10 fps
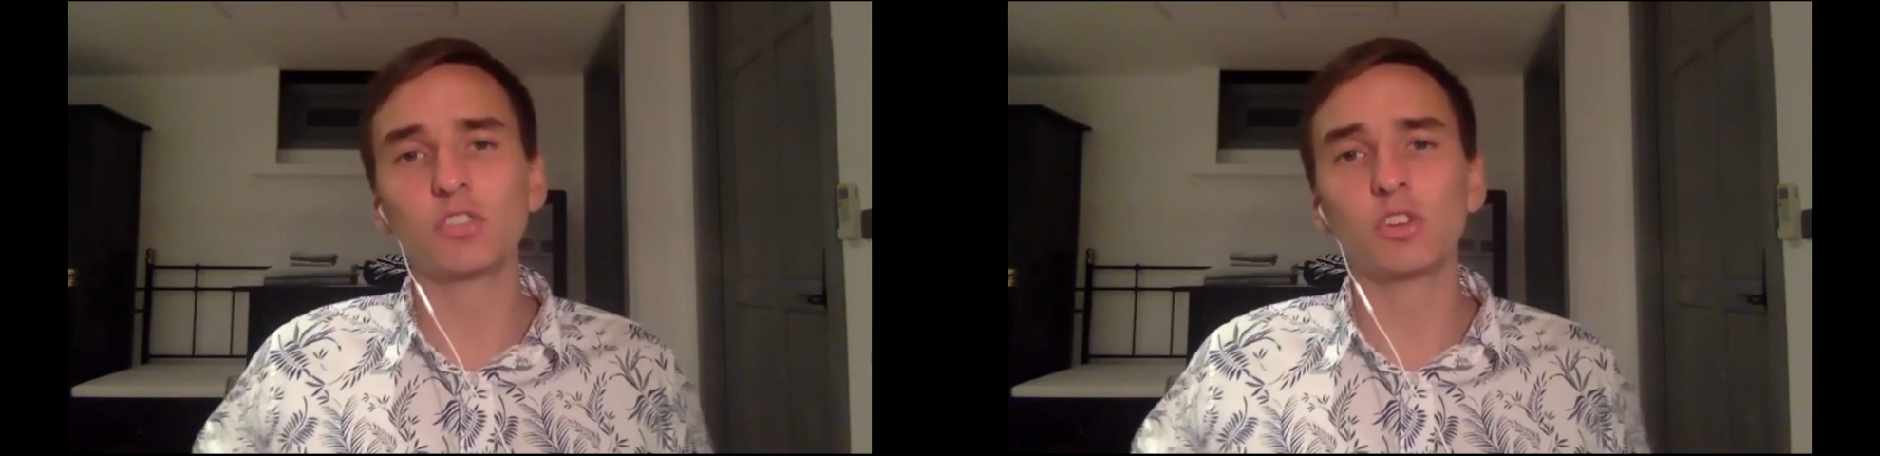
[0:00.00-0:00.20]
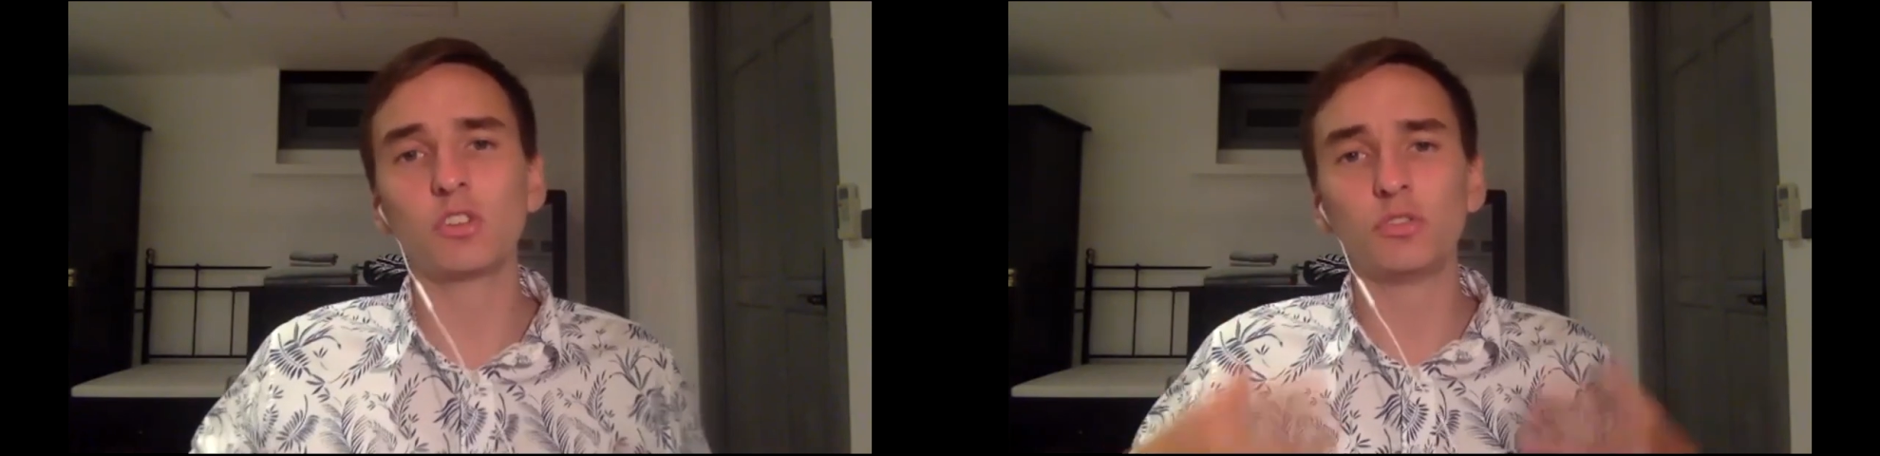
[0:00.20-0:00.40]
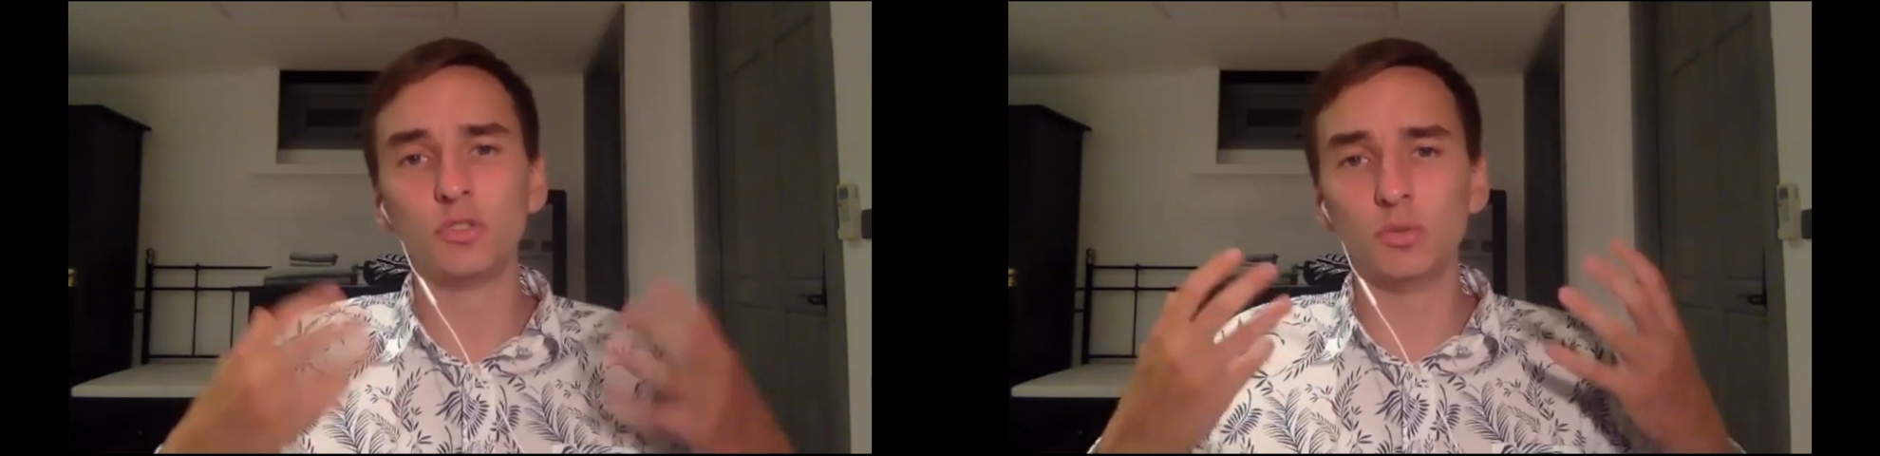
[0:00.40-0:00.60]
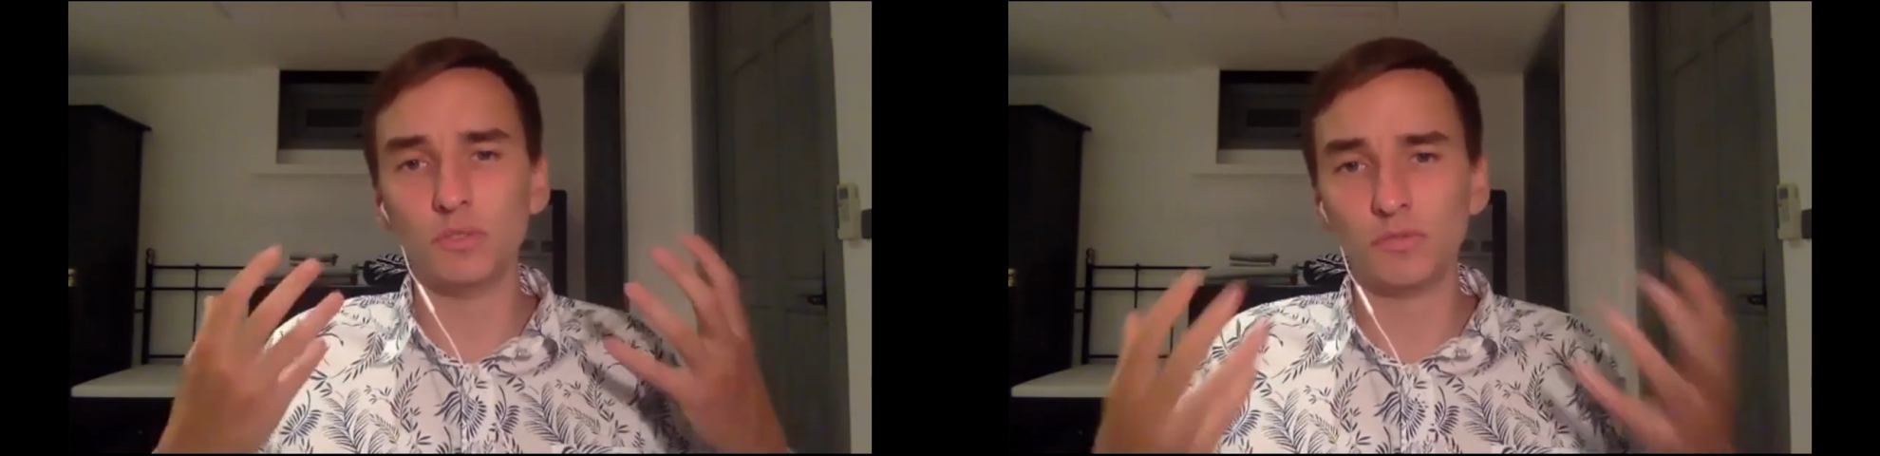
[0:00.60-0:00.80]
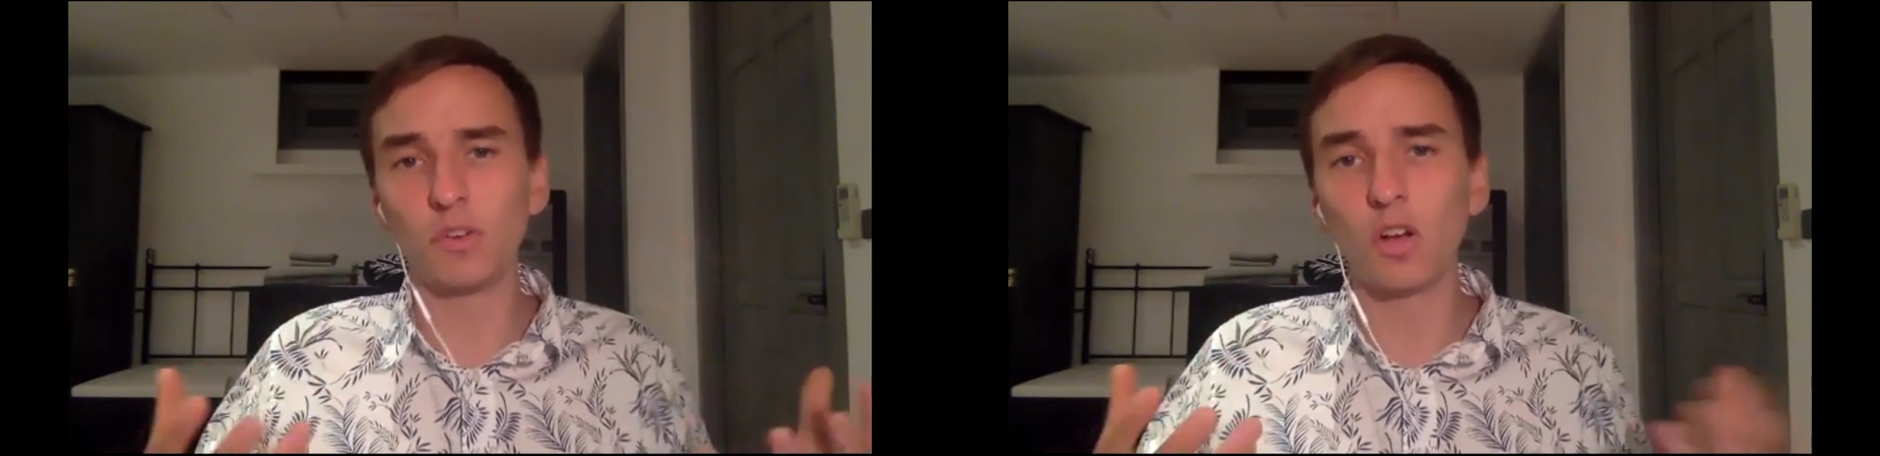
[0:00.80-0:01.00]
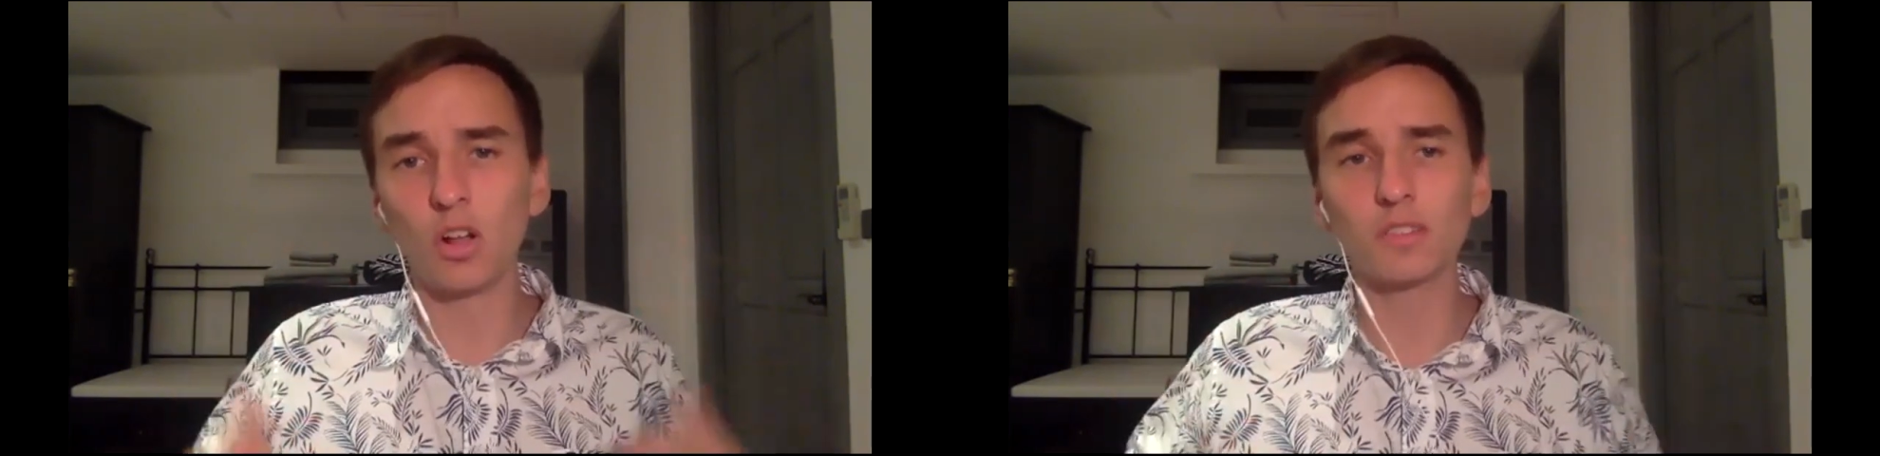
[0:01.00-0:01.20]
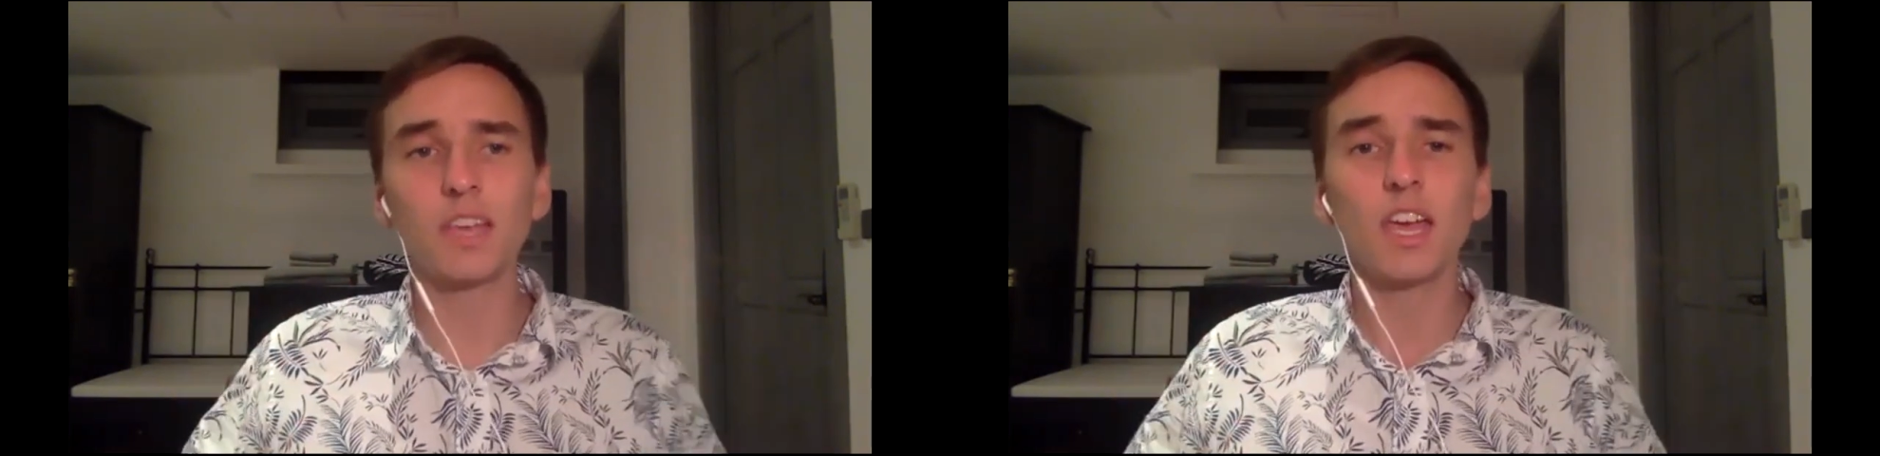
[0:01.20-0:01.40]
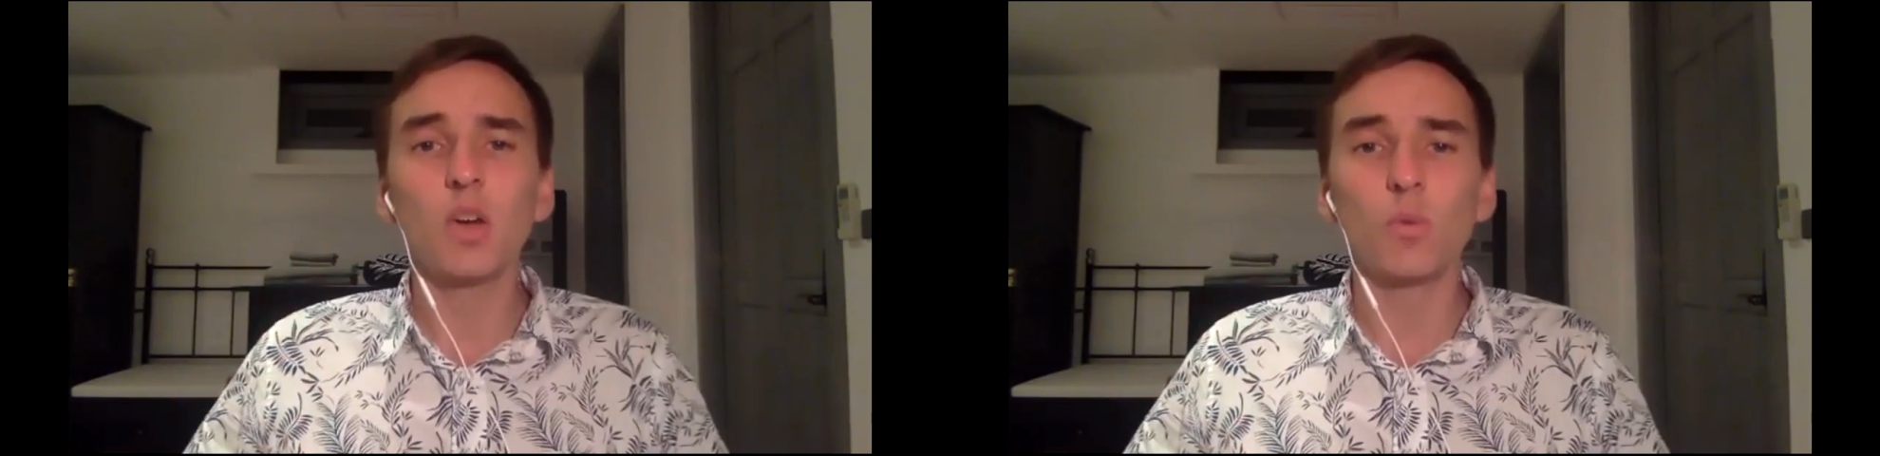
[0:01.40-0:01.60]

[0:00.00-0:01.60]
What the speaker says: start to default,